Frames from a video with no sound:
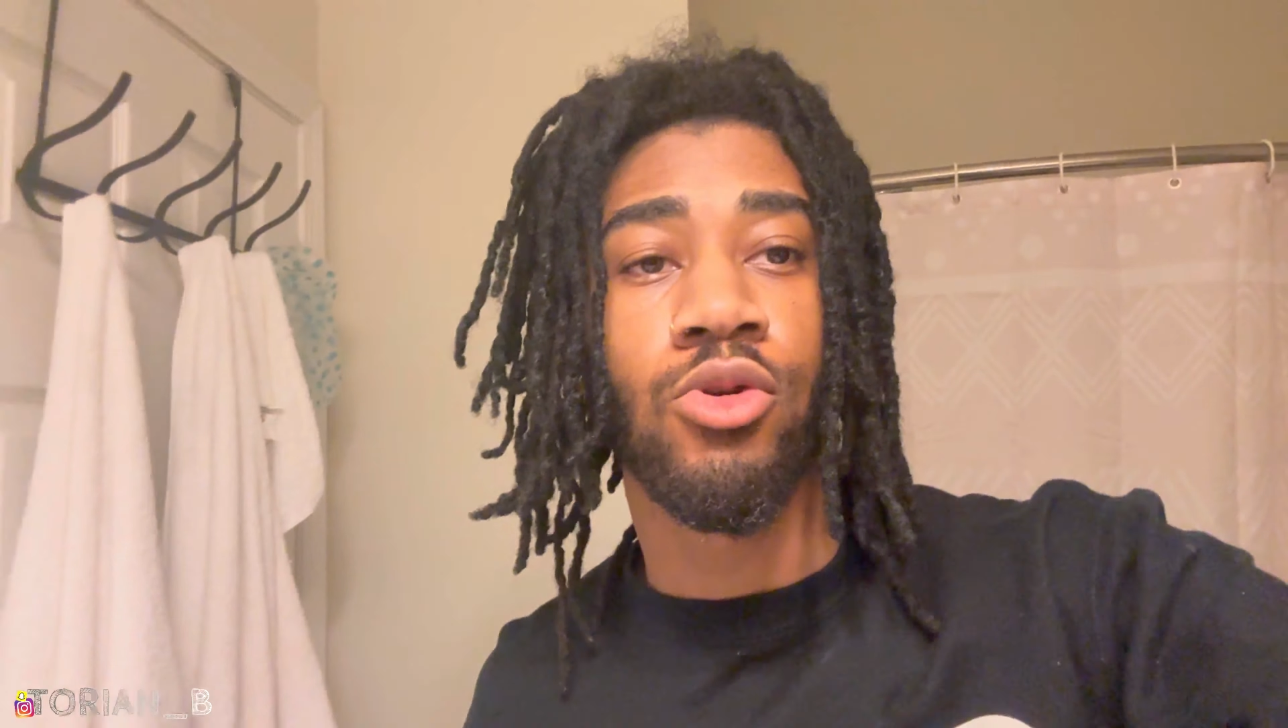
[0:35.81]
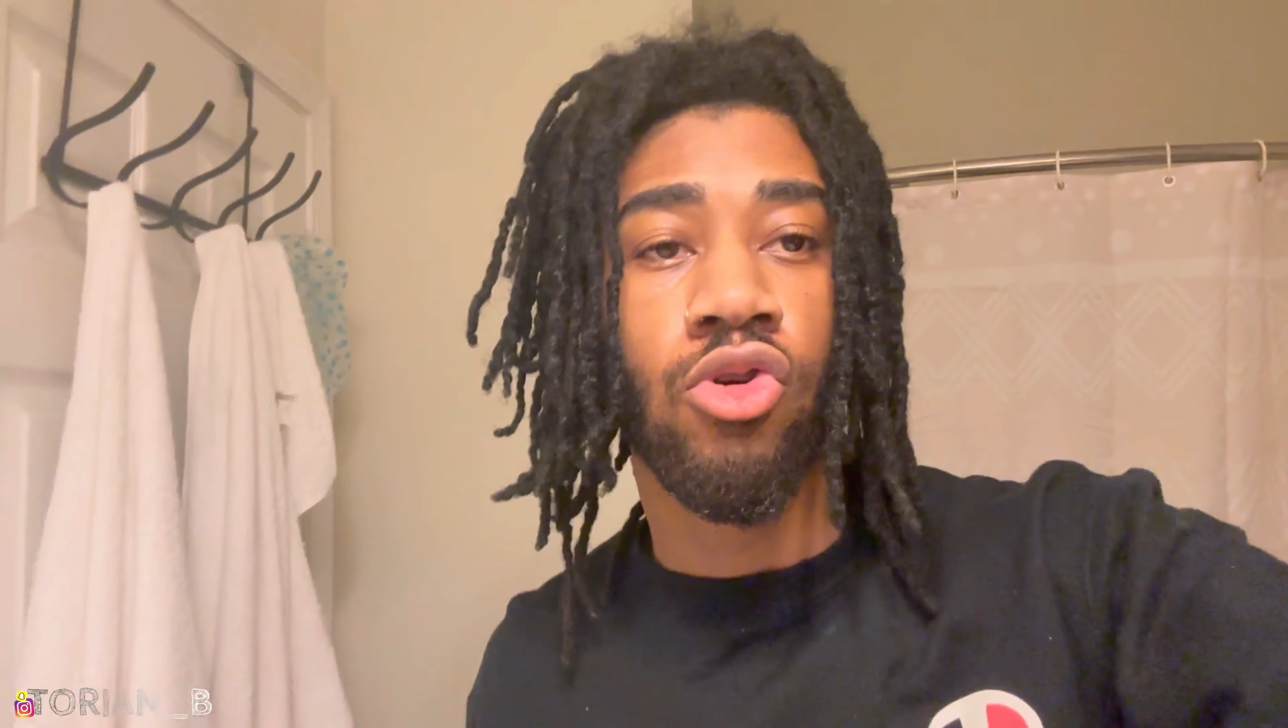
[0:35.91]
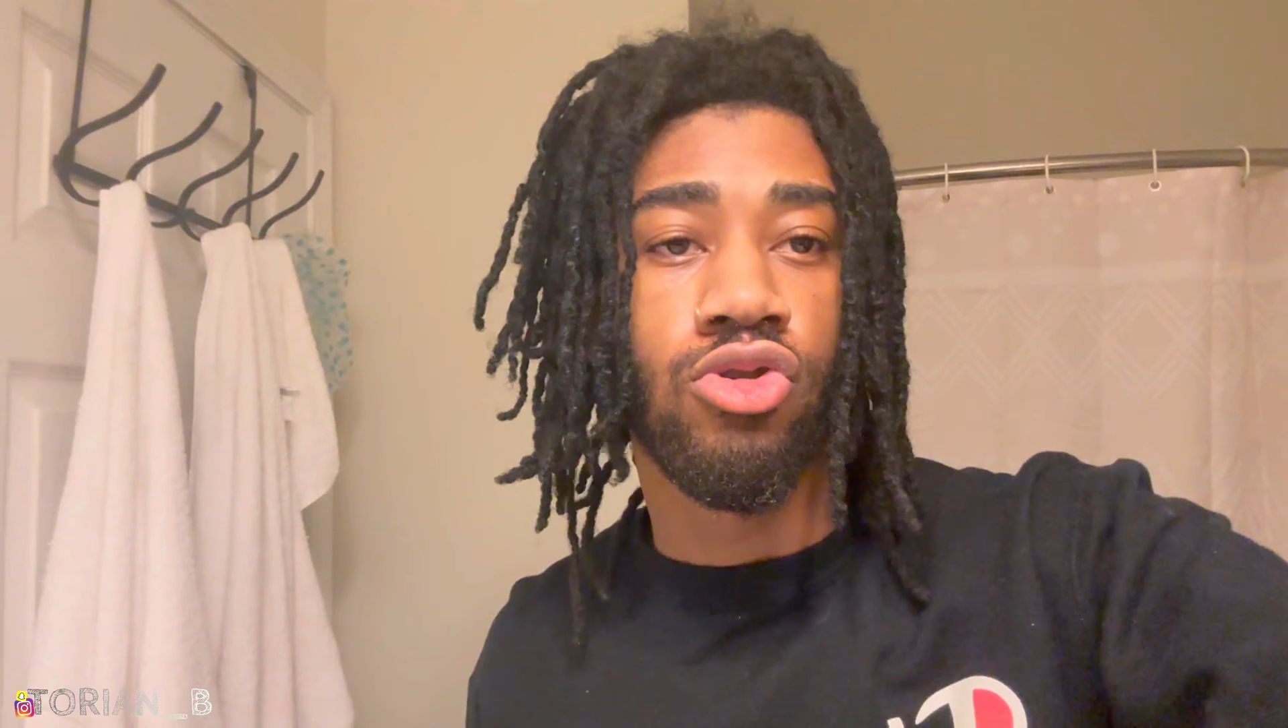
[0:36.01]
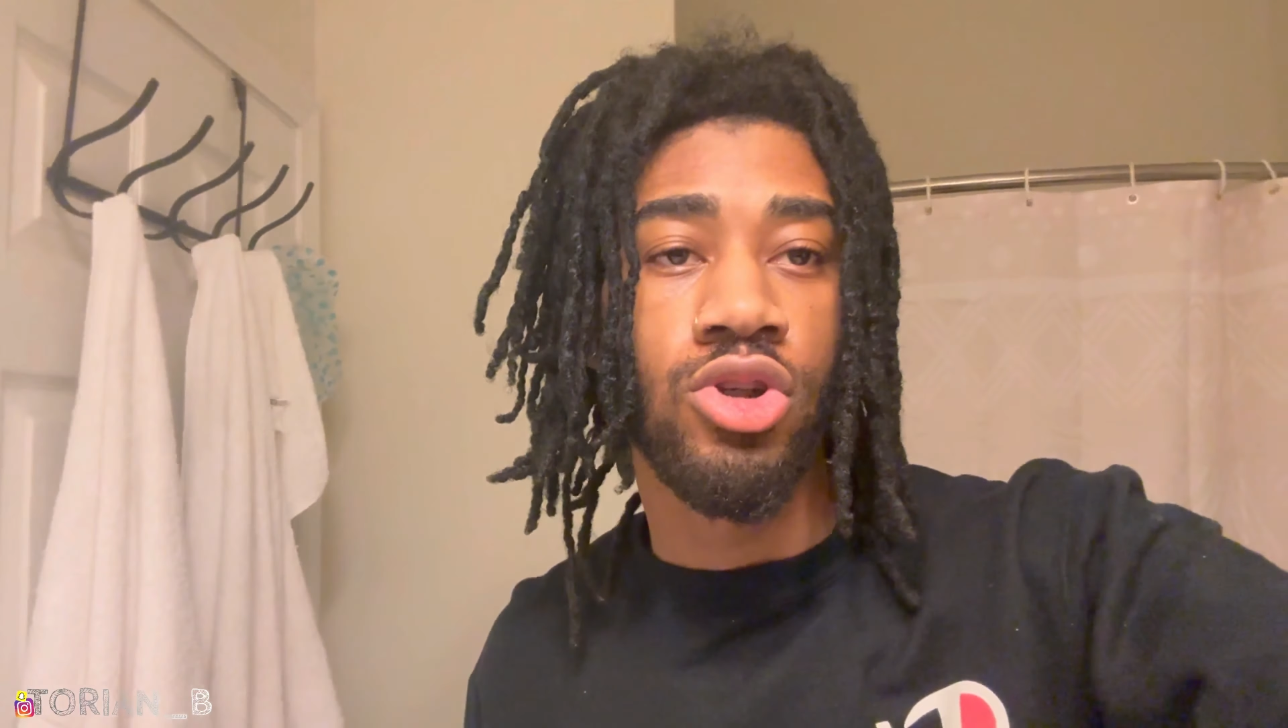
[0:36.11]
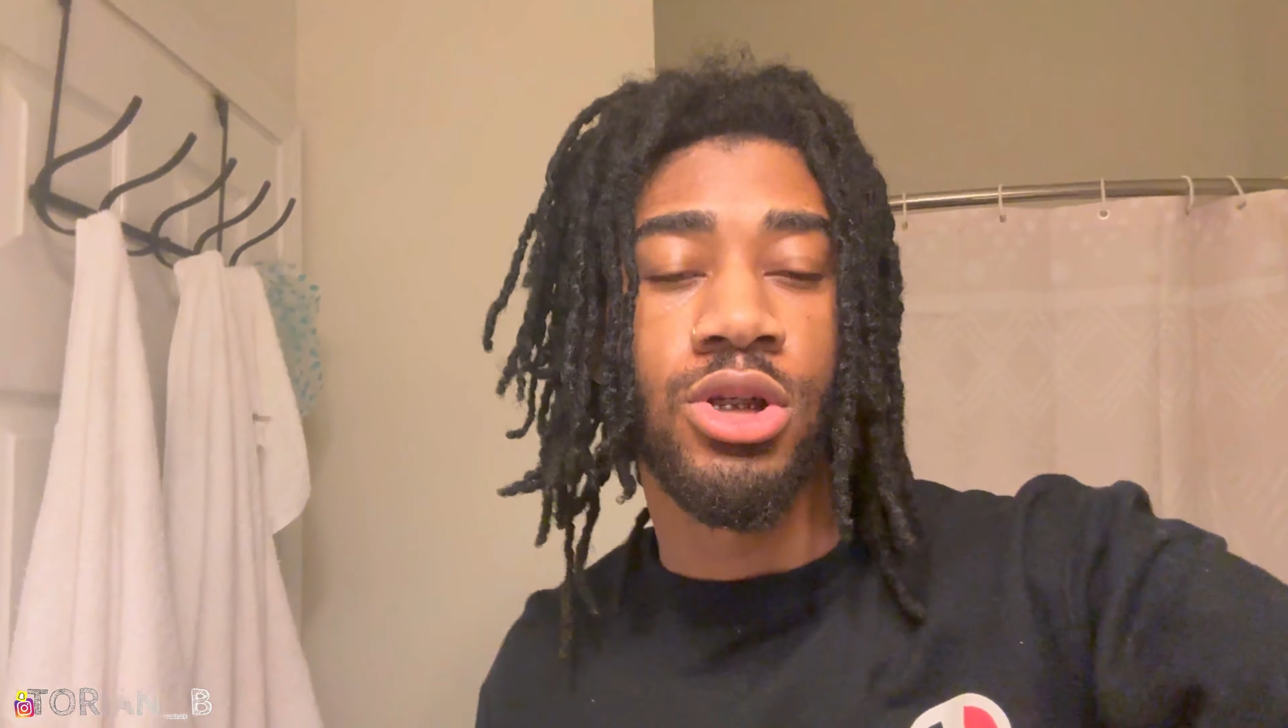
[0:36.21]

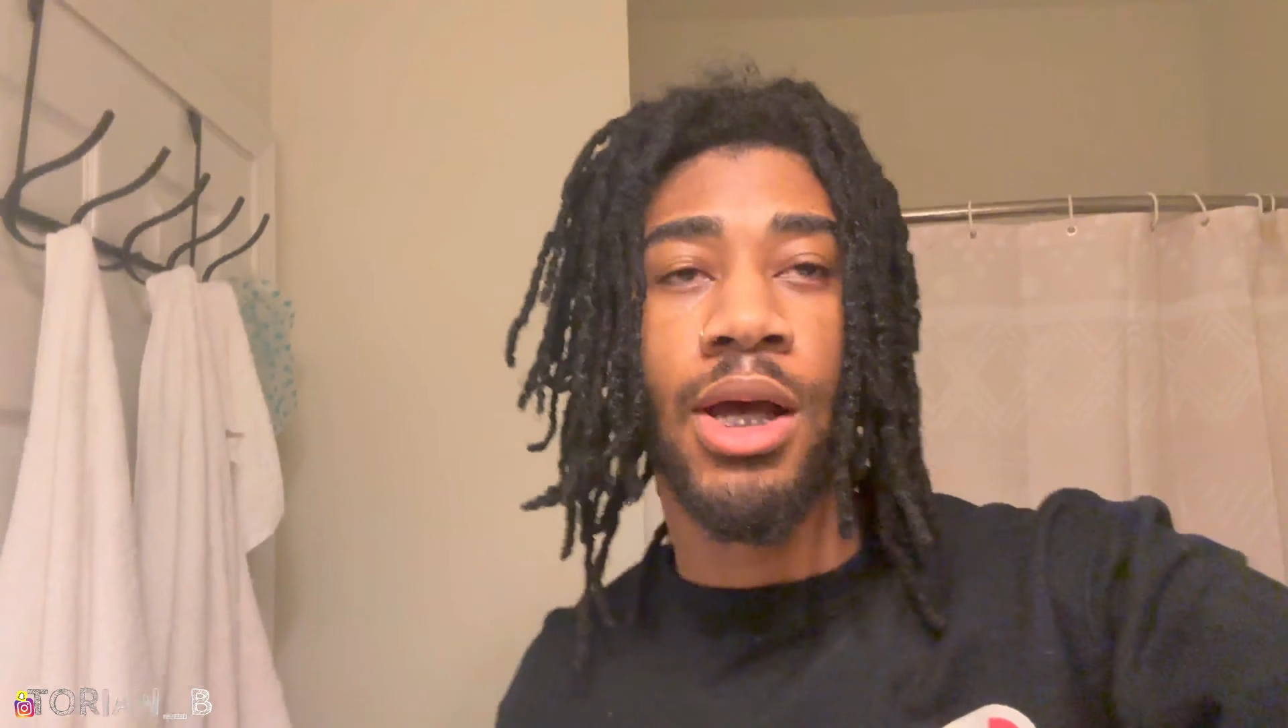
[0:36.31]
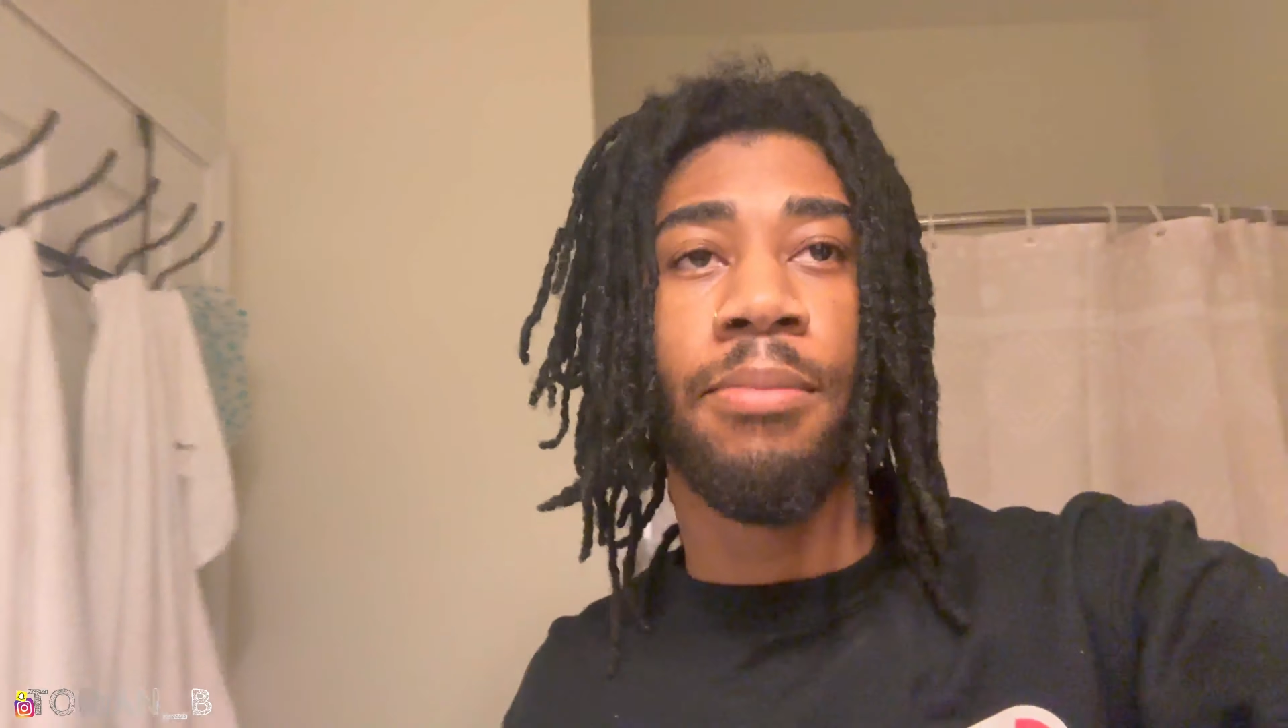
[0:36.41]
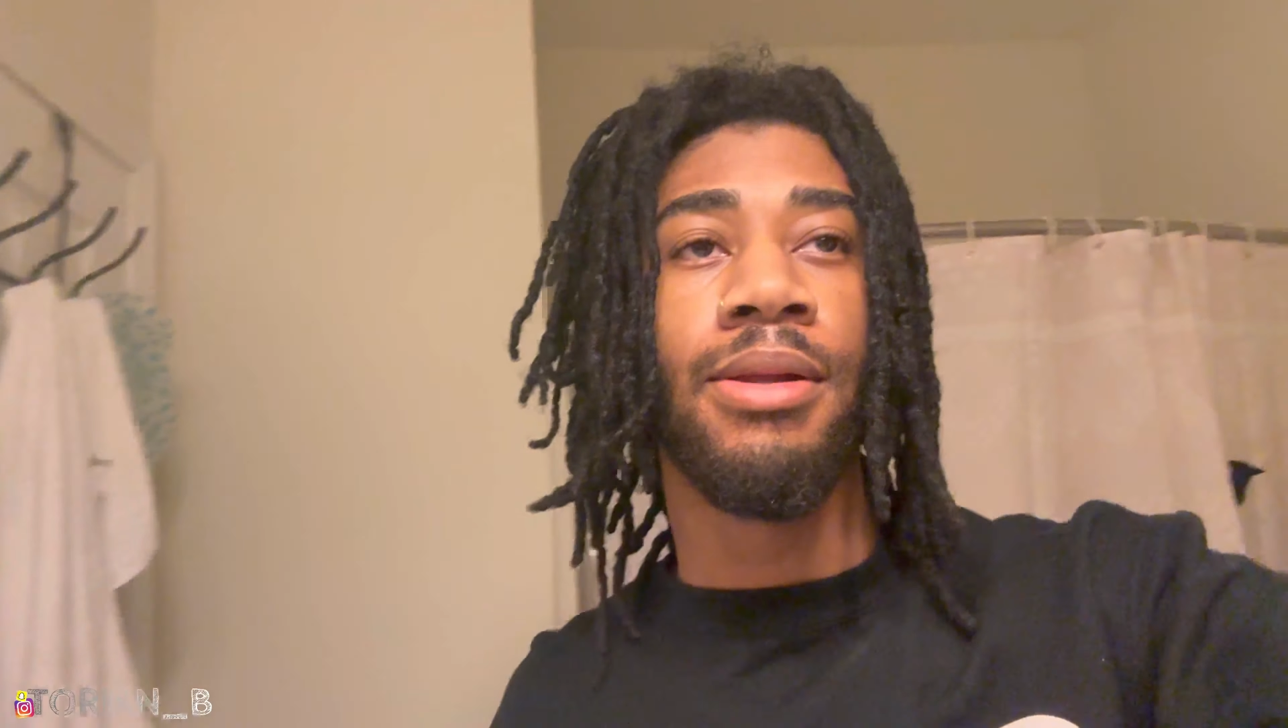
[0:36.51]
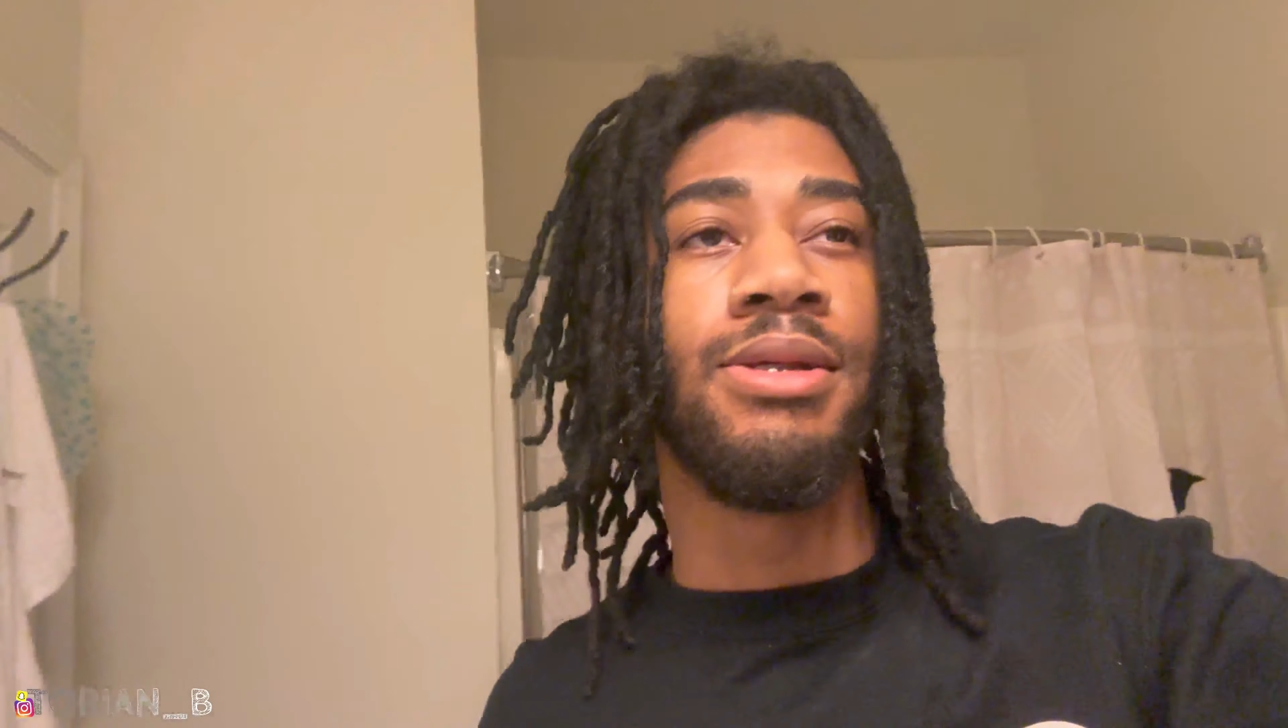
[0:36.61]
grocery shopping